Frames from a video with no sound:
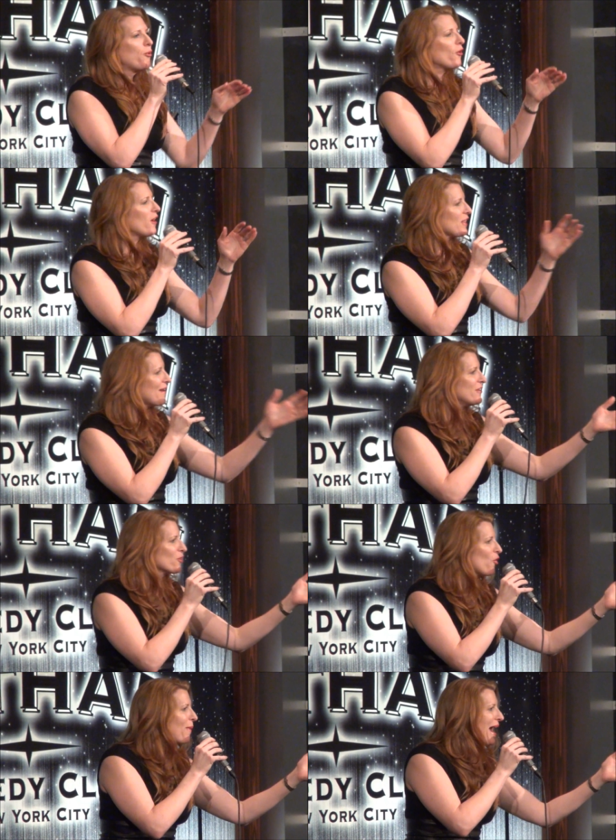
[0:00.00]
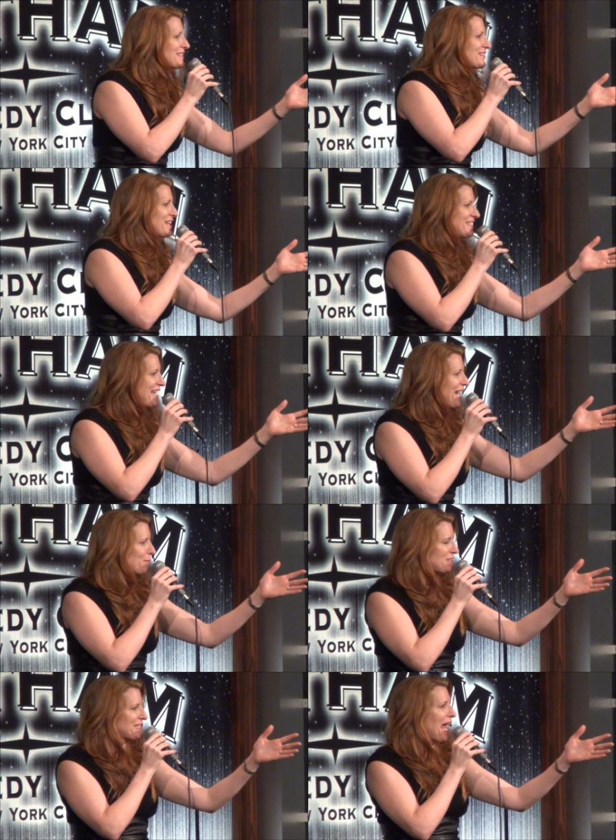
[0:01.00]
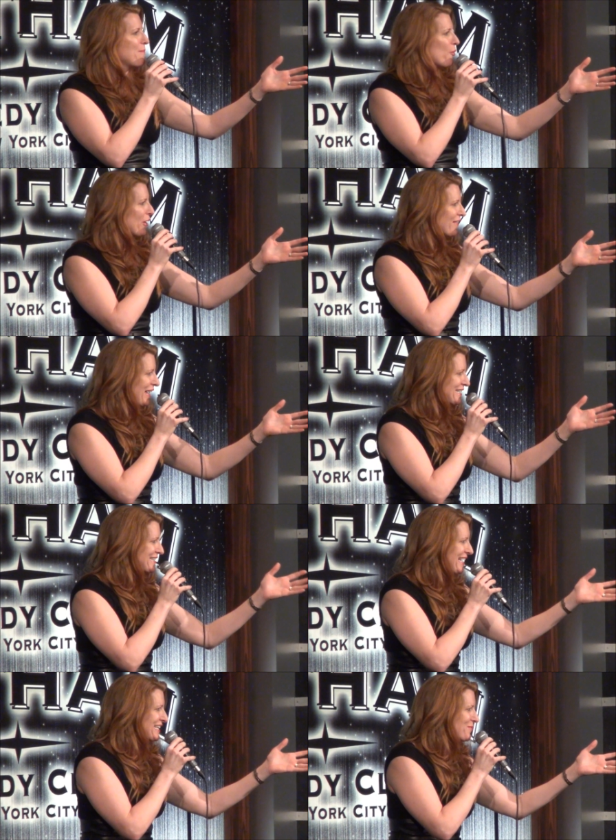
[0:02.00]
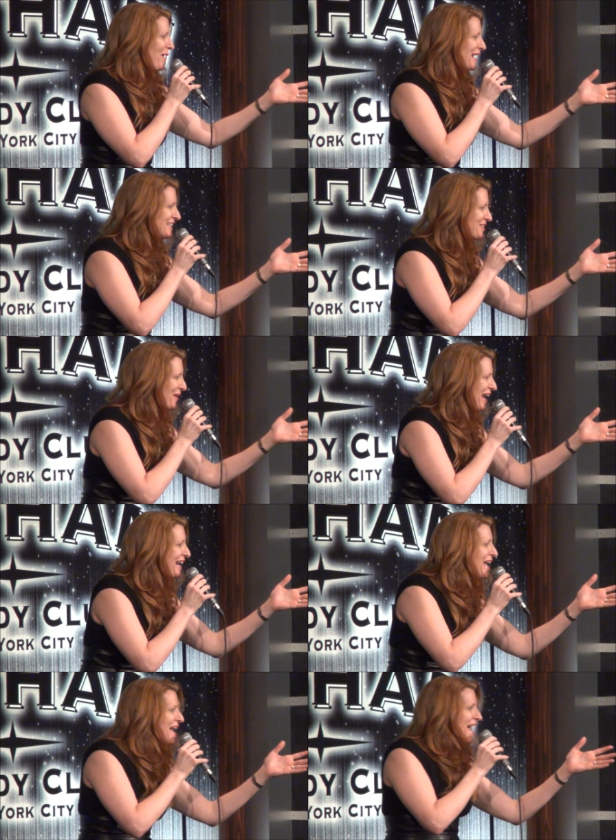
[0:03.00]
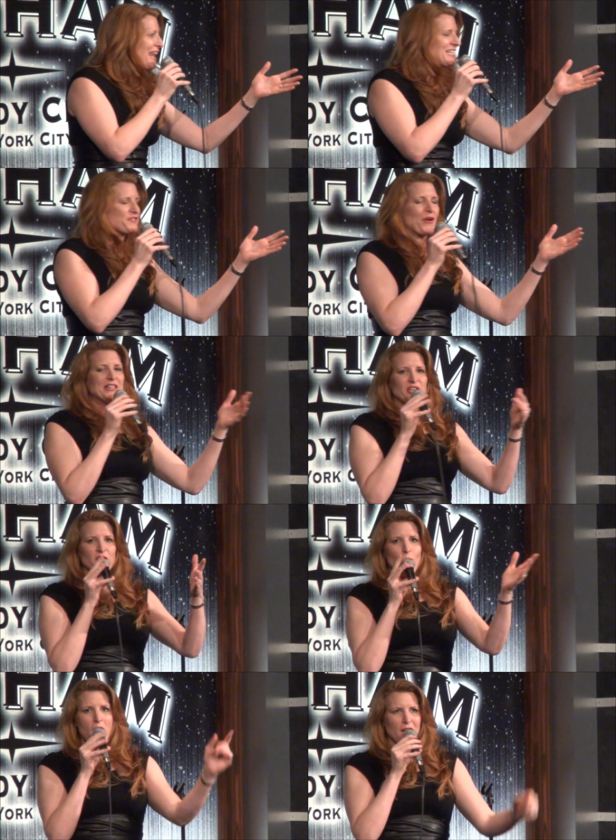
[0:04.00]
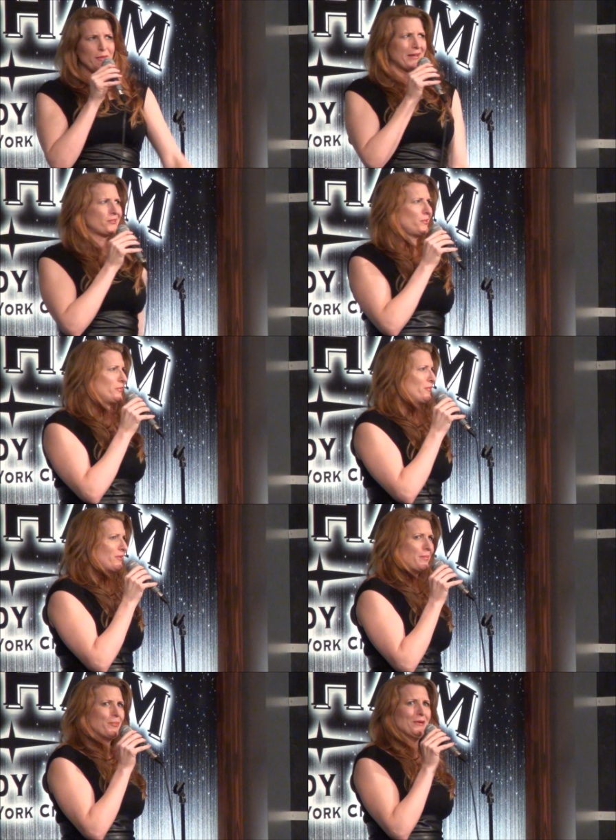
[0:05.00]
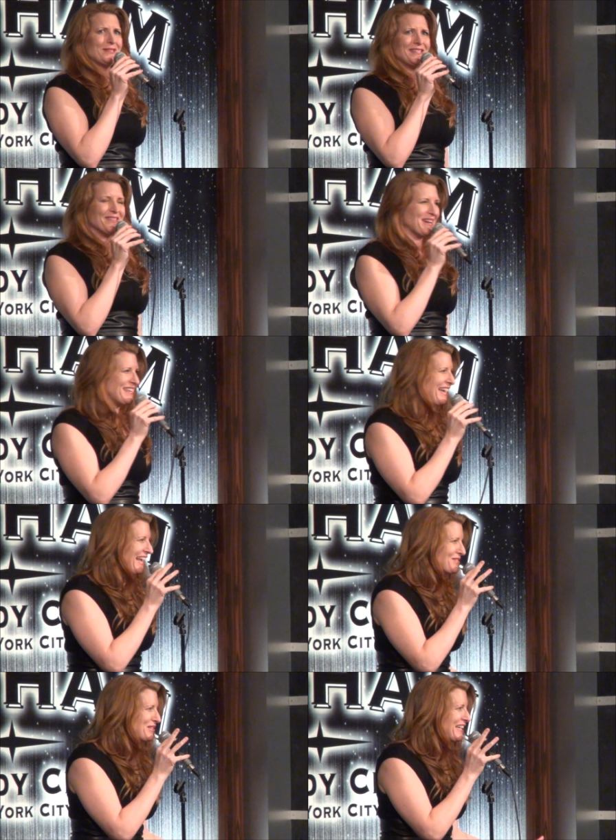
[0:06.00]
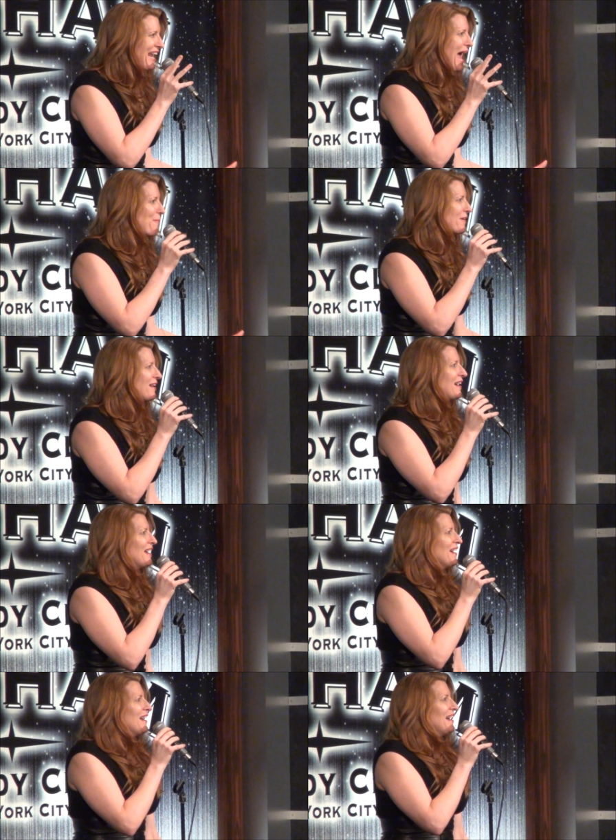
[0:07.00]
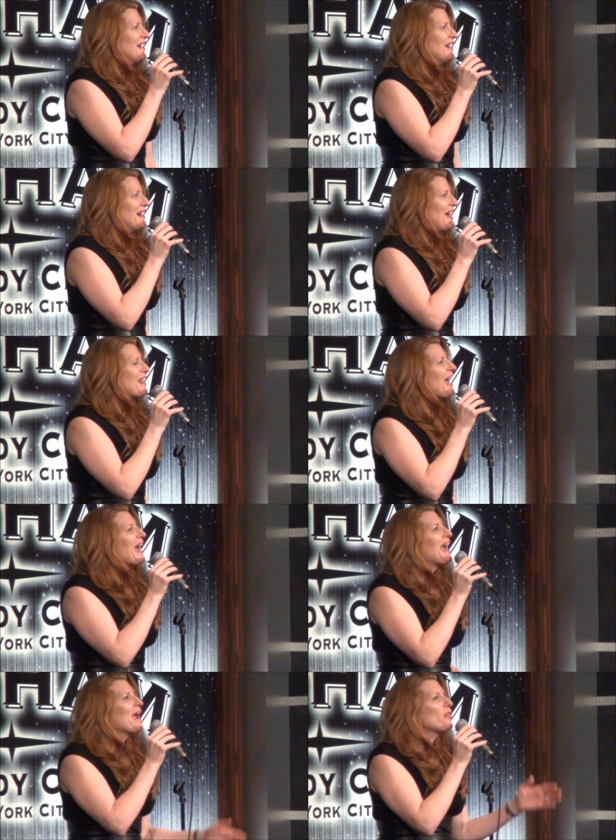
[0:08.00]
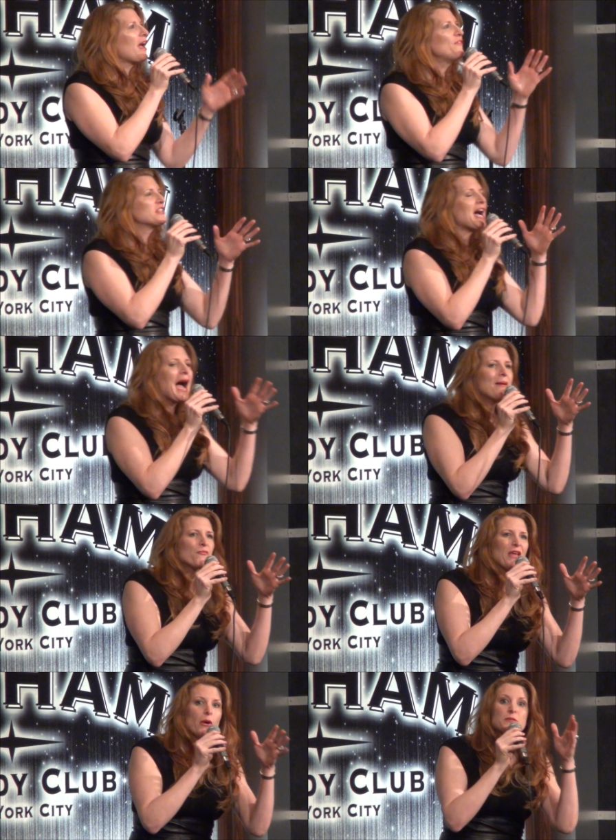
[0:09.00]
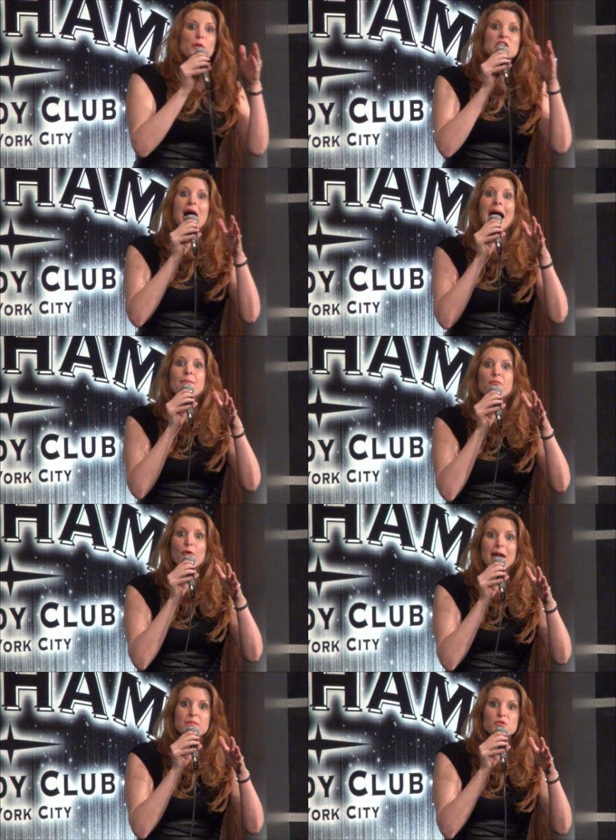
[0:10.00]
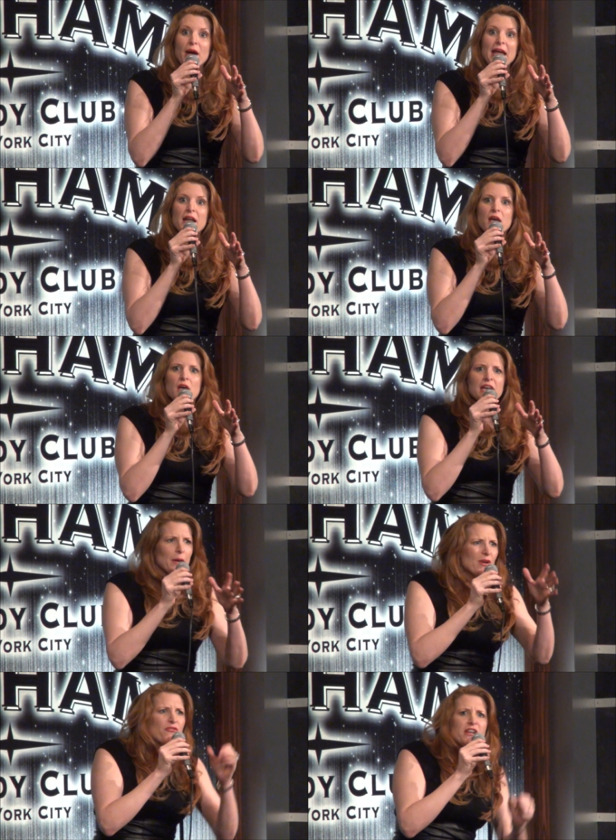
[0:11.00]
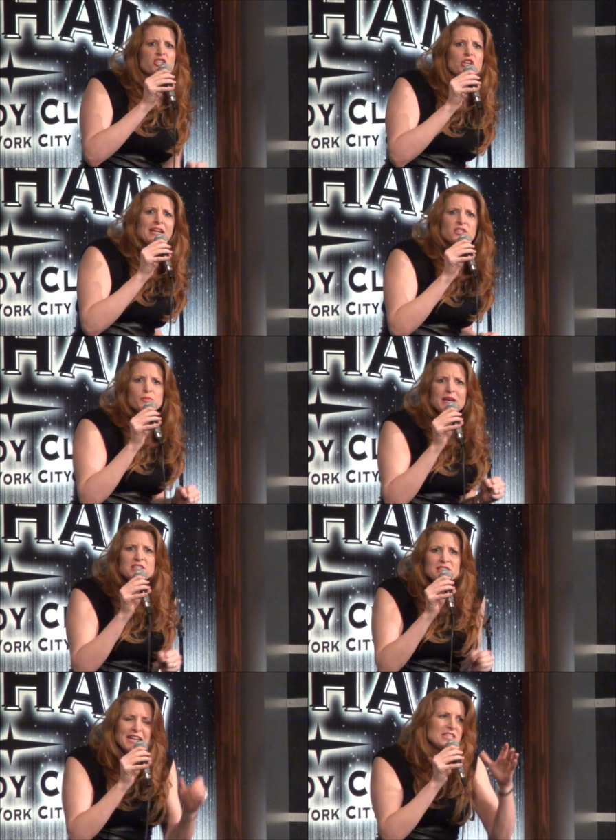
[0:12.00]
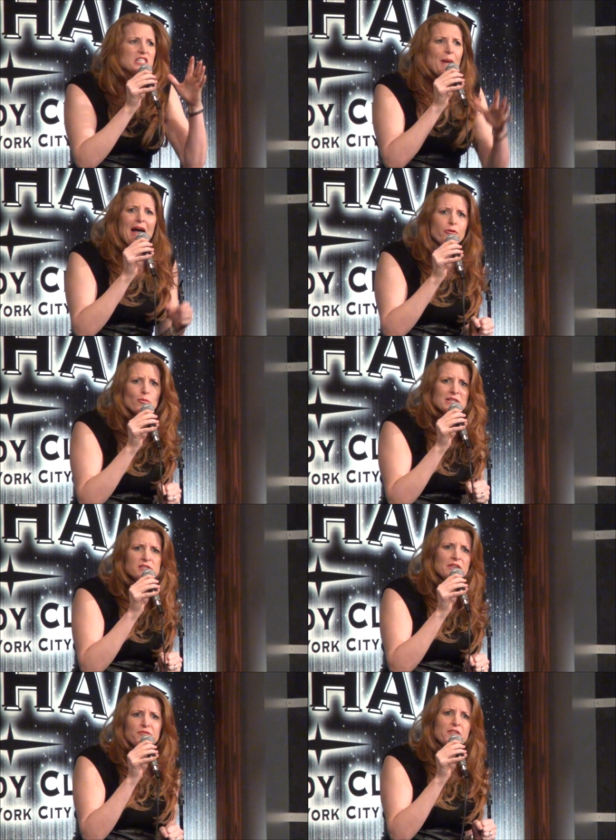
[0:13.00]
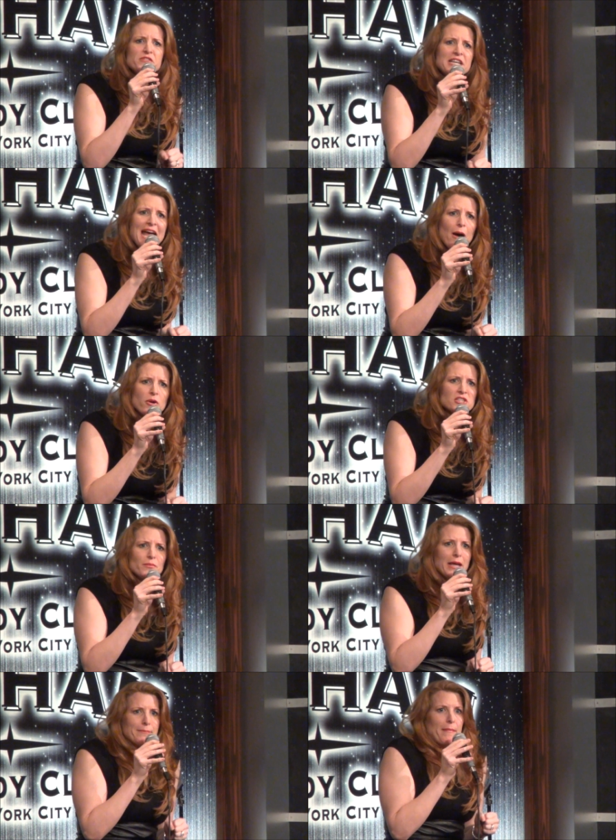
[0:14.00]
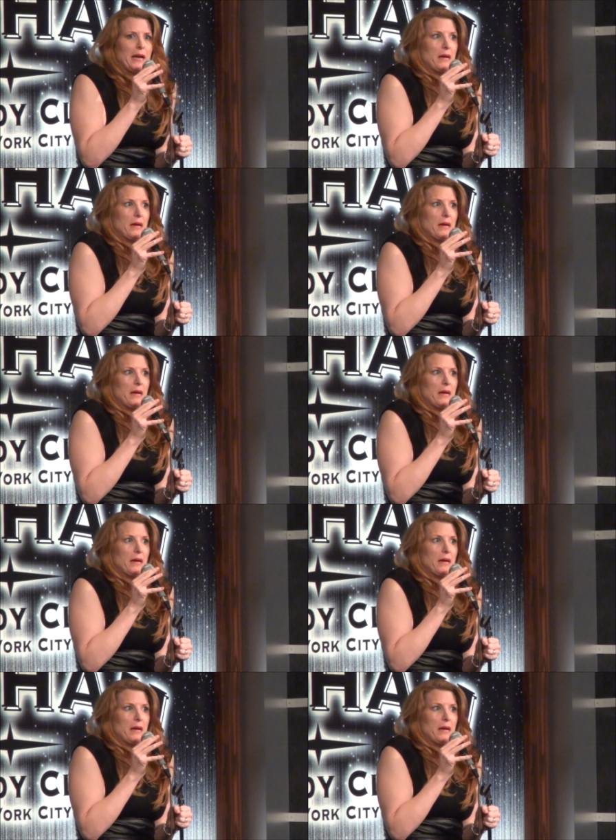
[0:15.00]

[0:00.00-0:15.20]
poor 11-year-old Max is gonna take up skateboarding in like 6 months, right? And his friends are gonna walk and be like, dude, you're a pussy, right? That's what's gonna happen. And I love the time, they always put time frames, right? Can we finish Ted and Stacy's bathroom in 15 hours? I'm like,